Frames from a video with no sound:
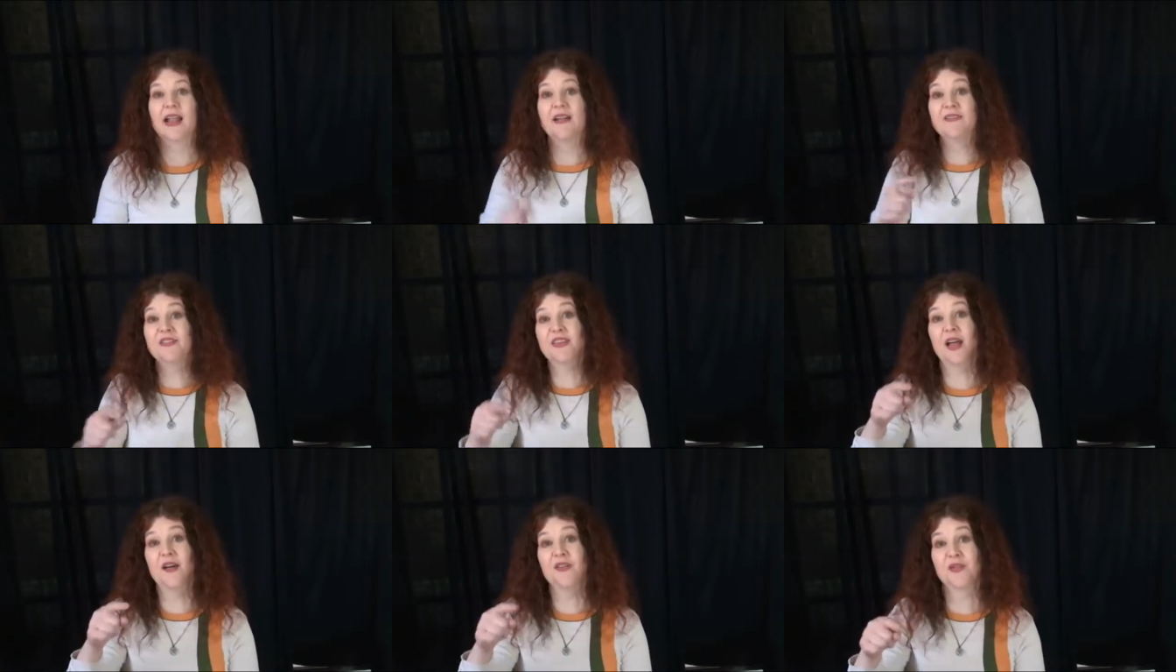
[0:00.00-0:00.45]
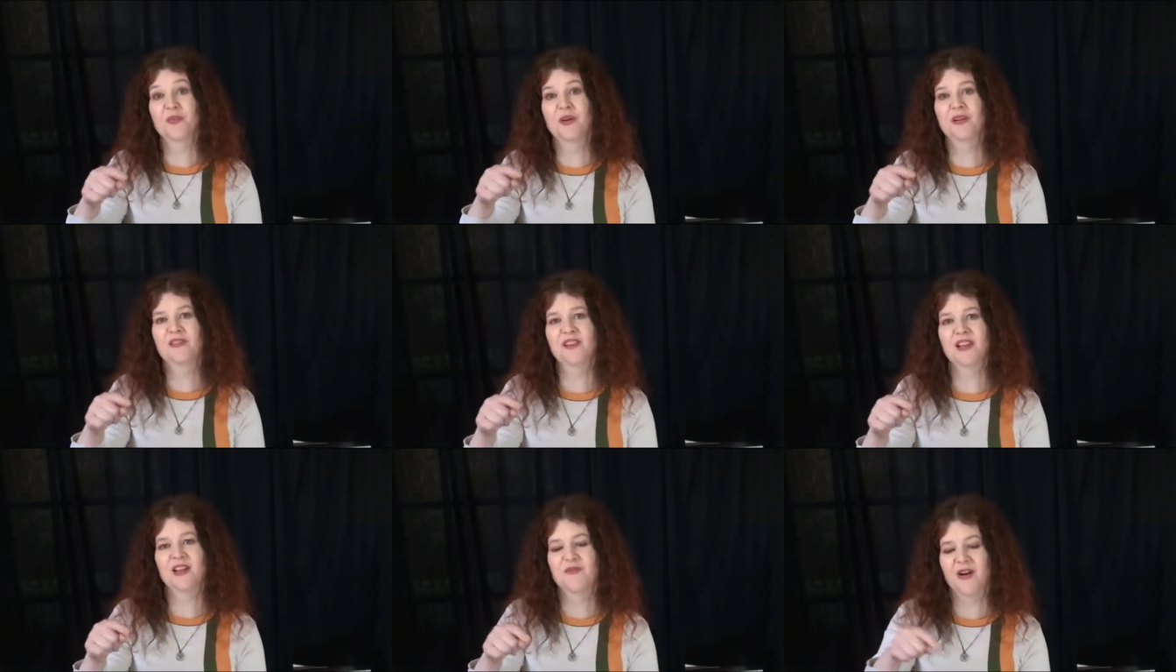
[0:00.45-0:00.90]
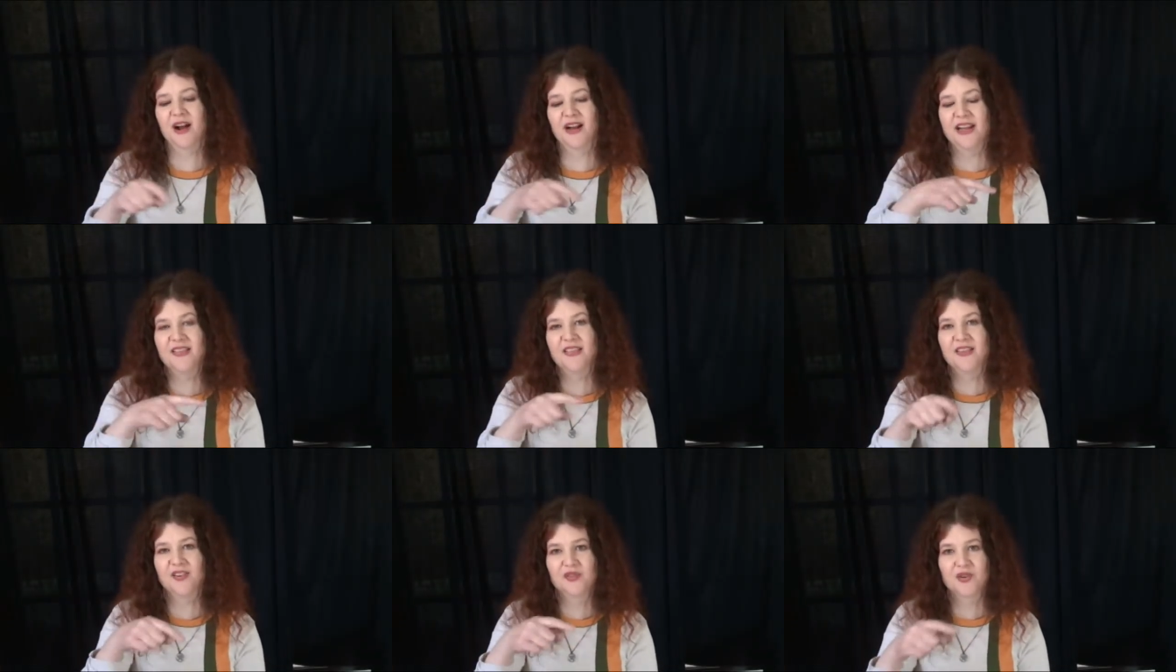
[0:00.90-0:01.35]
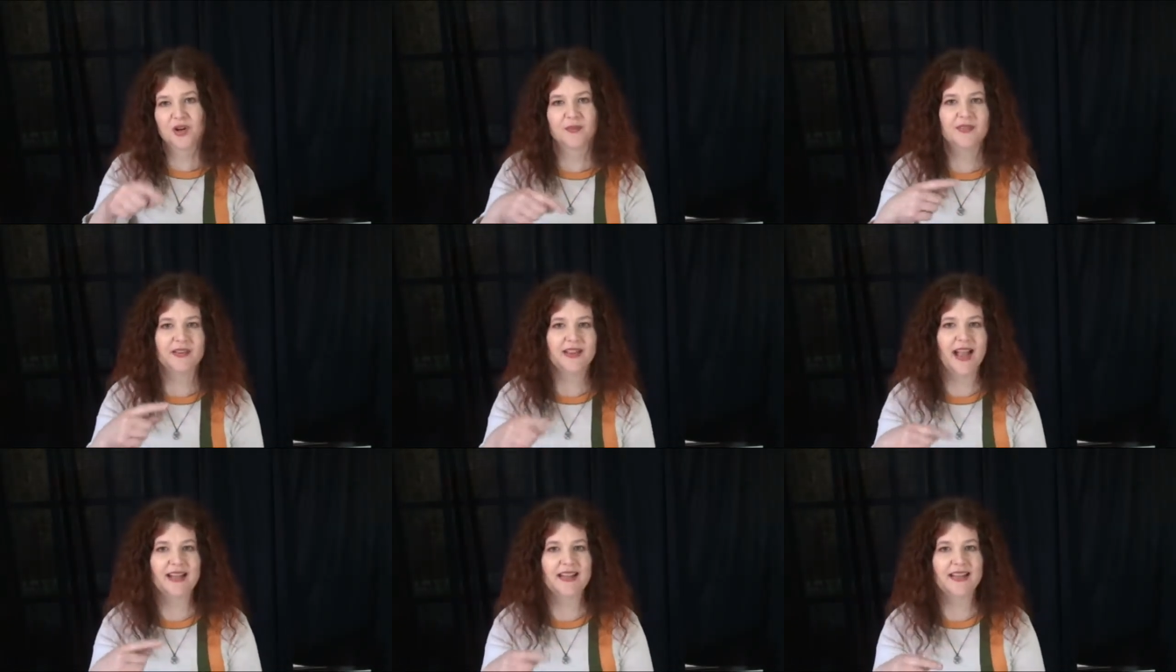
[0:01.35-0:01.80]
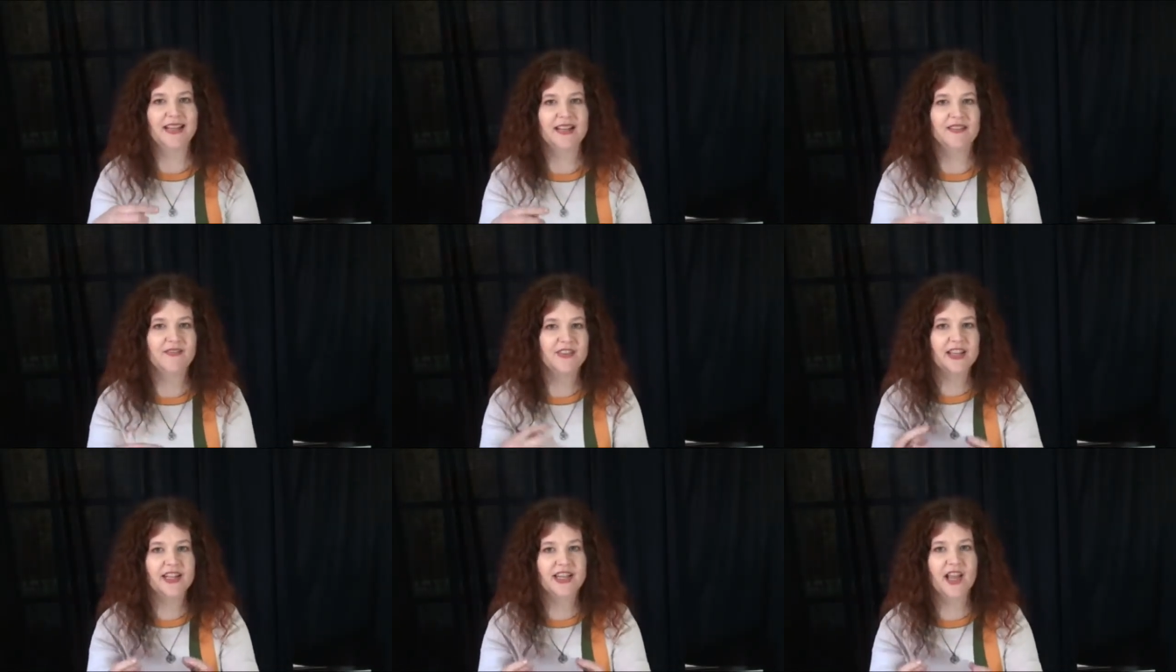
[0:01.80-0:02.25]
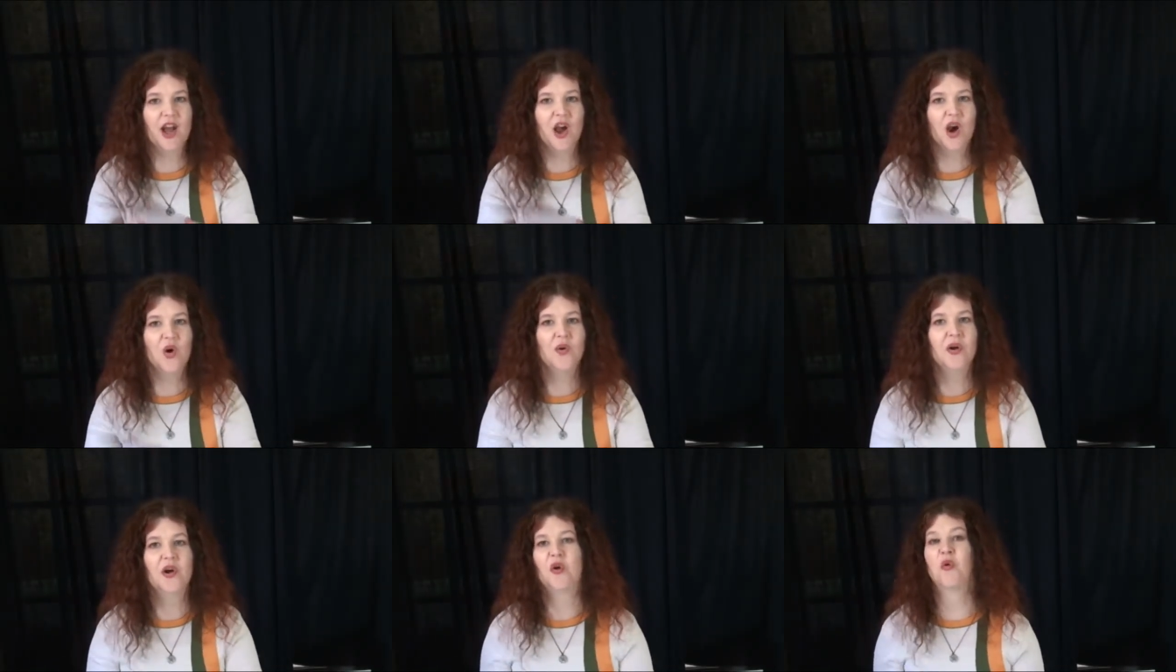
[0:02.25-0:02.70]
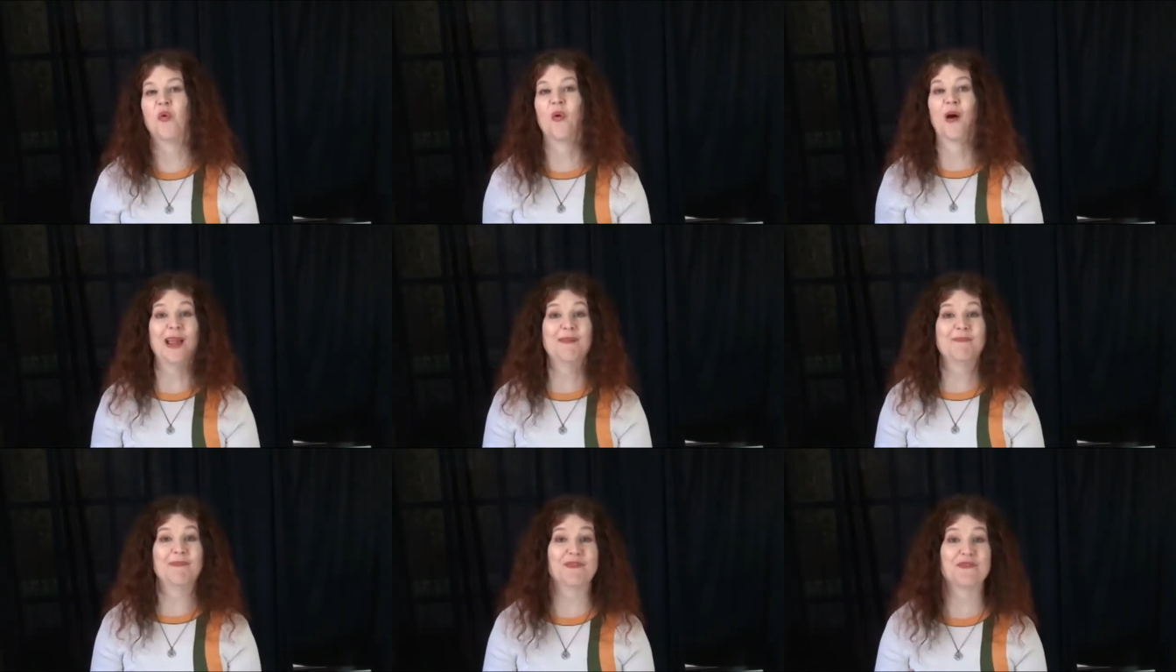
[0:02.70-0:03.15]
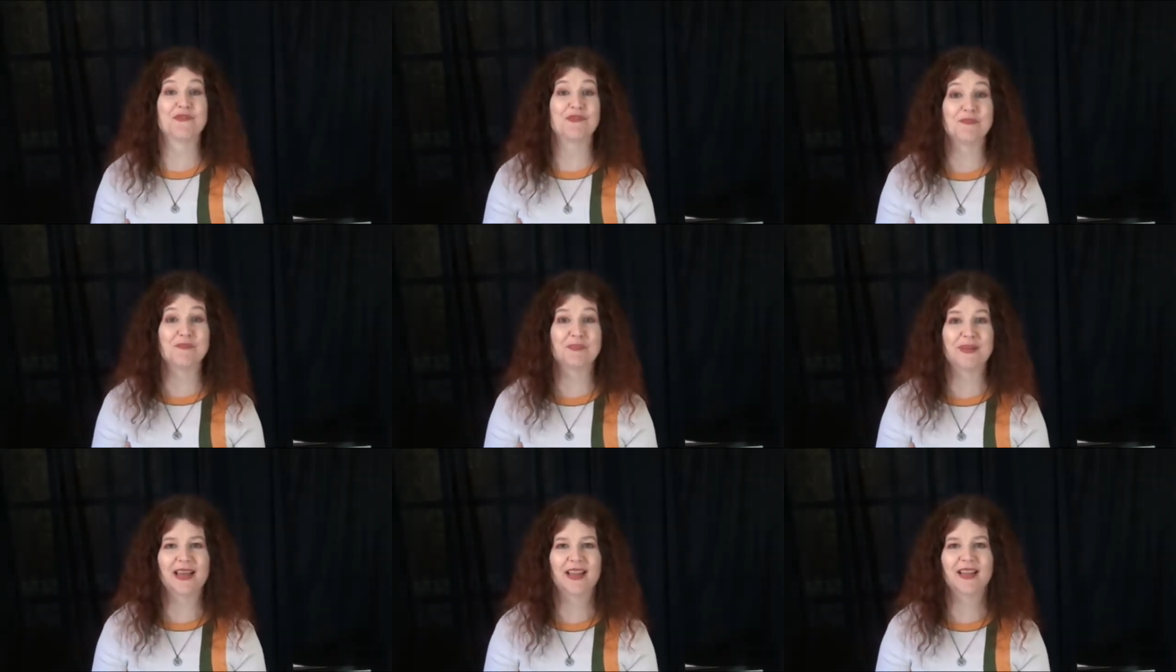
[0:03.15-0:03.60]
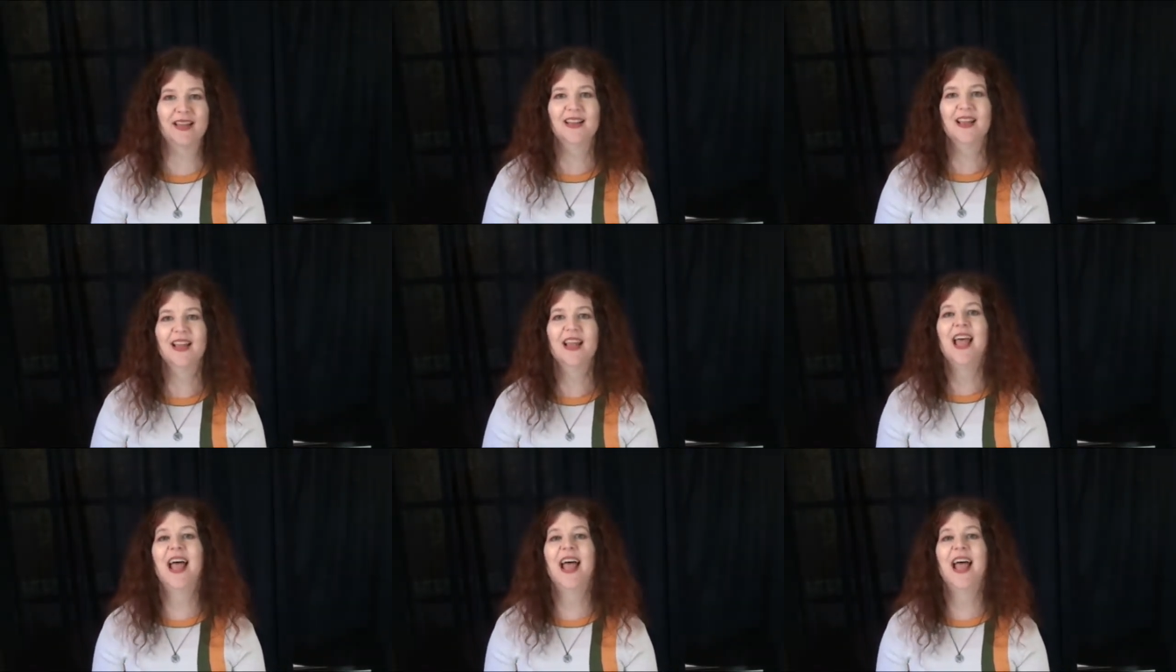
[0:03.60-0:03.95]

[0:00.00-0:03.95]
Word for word: Actually, I was originally writing the script and editing video right before bed,